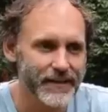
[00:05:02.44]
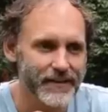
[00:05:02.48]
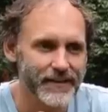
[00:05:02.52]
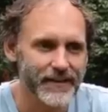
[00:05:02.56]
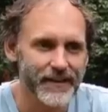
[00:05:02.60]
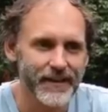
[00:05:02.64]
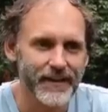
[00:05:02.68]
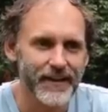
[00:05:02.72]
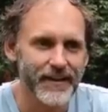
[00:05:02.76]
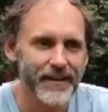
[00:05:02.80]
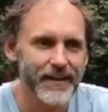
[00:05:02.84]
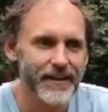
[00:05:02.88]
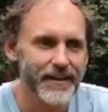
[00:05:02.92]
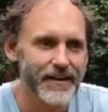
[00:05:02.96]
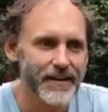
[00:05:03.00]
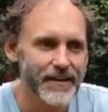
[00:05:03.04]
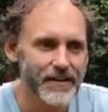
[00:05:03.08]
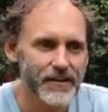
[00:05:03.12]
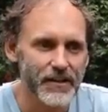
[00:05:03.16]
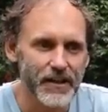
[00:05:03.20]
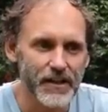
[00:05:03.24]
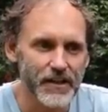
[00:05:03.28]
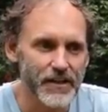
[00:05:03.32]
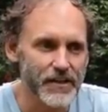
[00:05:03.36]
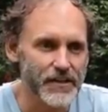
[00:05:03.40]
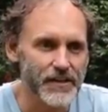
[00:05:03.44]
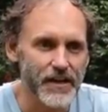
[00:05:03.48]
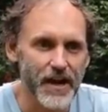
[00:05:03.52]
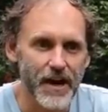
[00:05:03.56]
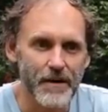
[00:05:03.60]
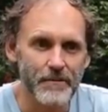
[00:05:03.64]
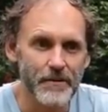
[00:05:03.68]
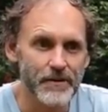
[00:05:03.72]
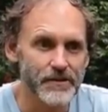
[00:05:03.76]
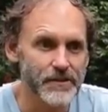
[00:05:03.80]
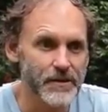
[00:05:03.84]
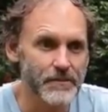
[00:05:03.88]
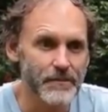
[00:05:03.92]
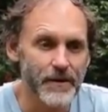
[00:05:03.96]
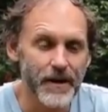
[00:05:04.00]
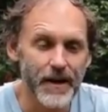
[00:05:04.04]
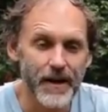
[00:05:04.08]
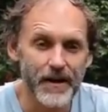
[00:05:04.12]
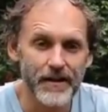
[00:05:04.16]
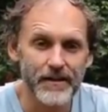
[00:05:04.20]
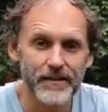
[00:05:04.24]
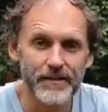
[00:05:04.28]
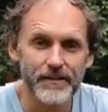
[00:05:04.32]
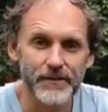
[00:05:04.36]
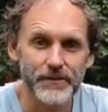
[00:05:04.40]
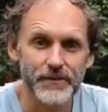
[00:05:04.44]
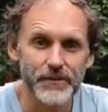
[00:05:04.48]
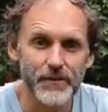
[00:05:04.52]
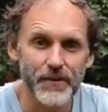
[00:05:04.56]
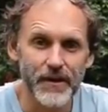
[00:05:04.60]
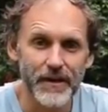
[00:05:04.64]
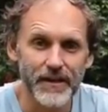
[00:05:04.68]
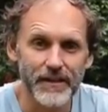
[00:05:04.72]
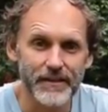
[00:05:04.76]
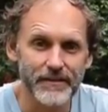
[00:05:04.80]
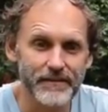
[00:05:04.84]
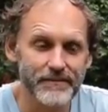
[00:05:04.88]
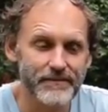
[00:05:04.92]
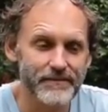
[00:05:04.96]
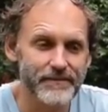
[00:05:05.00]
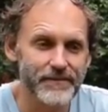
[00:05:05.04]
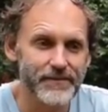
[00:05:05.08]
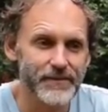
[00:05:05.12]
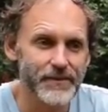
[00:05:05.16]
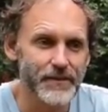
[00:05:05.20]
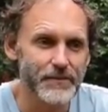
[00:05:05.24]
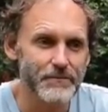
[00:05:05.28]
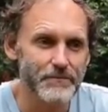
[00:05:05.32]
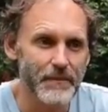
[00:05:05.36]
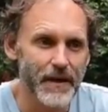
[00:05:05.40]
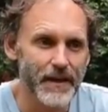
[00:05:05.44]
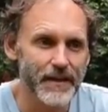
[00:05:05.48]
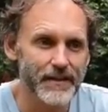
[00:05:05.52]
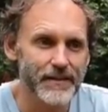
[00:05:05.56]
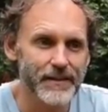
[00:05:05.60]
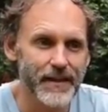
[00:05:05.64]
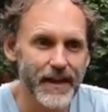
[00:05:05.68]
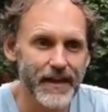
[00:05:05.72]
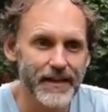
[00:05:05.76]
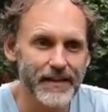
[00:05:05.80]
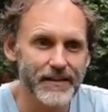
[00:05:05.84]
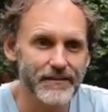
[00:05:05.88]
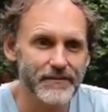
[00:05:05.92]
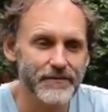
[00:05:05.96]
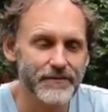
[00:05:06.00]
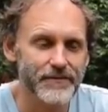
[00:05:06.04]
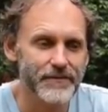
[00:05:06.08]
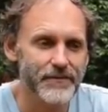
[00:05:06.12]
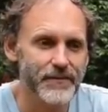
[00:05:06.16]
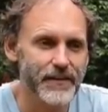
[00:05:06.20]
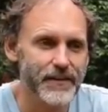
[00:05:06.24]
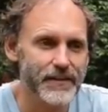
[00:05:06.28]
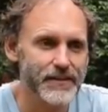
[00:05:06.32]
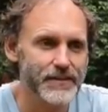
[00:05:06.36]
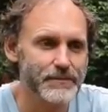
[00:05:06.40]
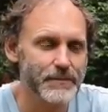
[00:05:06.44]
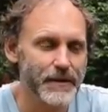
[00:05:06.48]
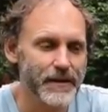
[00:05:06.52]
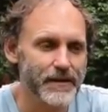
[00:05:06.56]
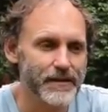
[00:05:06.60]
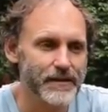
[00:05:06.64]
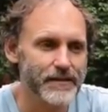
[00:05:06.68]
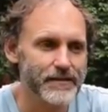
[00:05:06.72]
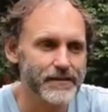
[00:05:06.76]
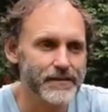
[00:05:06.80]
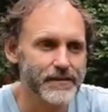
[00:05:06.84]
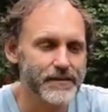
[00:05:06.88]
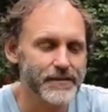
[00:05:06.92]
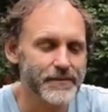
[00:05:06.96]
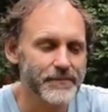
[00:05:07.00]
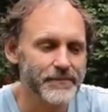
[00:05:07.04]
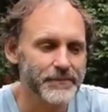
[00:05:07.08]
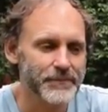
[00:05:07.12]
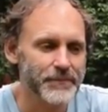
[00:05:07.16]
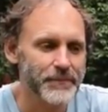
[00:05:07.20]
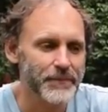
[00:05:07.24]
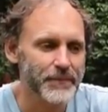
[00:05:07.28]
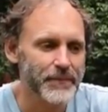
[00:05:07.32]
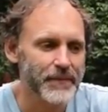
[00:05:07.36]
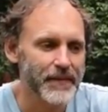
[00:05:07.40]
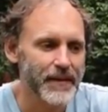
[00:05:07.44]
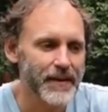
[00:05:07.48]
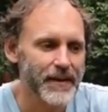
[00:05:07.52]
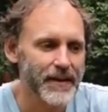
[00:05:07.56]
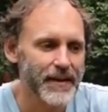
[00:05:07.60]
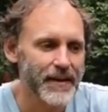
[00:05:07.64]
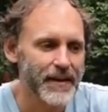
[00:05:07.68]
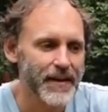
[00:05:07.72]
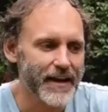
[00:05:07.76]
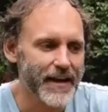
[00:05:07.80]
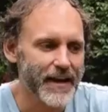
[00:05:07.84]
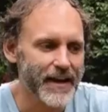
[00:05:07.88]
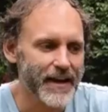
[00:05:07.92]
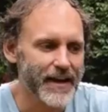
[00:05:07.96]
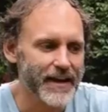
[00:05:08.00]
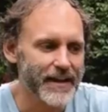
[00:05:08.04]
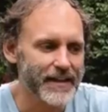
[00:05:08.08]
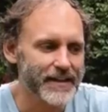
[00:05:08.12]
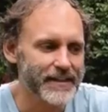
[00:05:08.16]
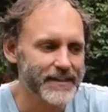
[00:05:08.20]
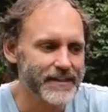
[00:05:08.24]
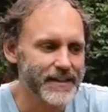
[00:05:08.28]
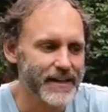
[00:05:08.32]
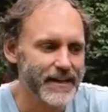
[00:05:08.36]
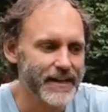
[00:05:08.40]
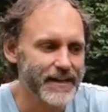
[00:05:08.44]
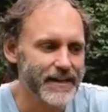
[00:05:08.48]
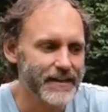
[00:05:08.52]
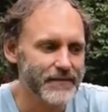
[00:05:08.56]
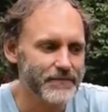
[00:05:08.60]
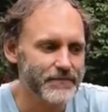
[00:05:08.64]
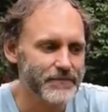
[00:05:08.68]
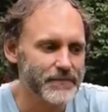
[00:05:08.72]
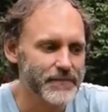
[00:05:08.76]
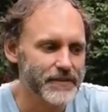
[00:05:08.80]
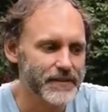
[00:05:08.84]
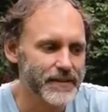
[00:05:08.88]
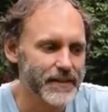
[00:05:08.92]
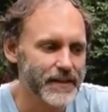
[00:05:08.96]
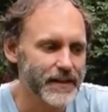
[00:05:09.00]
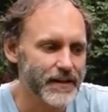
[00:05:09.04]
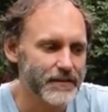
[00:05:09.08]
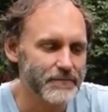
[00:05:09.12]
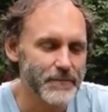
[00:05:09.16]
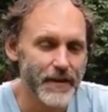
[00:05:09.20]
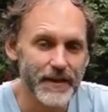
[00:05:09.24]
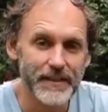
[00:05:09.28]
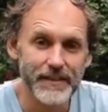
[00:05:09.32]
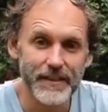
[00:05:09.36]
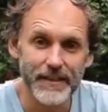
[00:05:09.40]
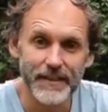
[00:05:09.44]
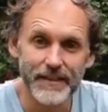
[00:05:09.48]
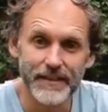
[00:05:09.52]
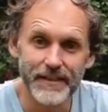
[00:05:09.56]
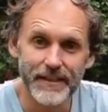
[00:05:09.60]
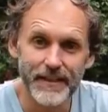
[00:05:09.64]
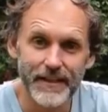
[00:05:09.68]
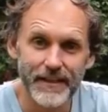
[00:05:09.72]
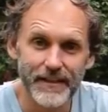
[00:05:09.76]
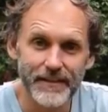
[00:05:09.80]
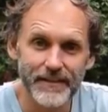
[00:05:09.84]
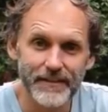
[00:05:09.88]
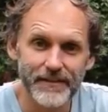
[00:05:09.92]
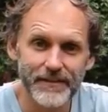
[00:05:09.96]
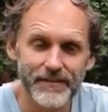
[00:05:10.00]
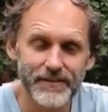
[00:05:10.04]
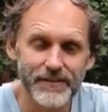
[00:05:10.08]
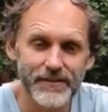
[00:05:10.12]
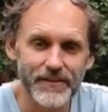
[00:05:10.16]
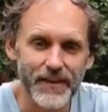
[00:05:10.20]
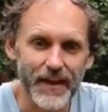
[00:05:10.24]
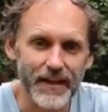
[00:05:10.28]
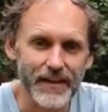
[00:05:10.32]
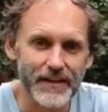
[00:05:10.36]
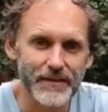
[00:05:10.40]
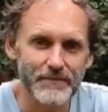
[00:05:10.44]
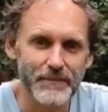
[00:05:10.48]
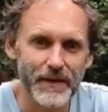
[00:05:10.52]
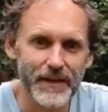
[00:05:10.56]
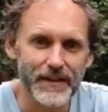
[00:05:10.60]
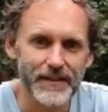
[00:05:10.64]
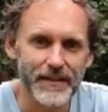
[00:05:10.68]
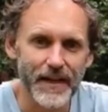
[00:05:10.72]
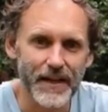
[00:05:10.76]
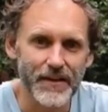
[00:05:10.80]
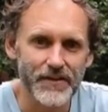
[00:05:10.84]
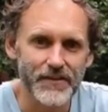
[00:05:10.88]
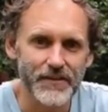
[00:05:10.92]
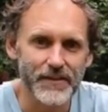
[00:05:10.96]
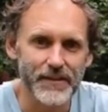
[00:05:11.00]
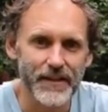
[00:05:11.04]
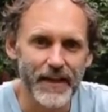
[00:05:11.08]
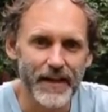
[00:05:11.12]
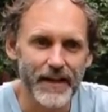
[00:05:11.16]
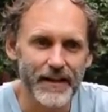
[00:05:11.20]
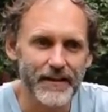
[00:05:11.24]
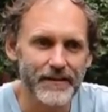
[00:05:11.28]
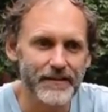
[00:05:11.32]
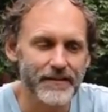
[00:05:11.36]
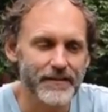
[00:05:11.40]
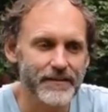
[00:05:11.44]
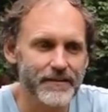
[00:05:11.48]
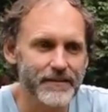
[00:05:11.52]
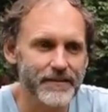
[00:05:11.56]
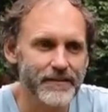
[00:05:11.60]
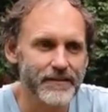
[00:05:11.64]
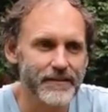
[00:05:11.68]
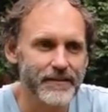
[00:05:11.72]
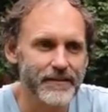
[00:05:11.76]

And a lot of the time I was on my own, it was quite a sort of meditative experience. And, um, you know, I've been to India and studied meditation there and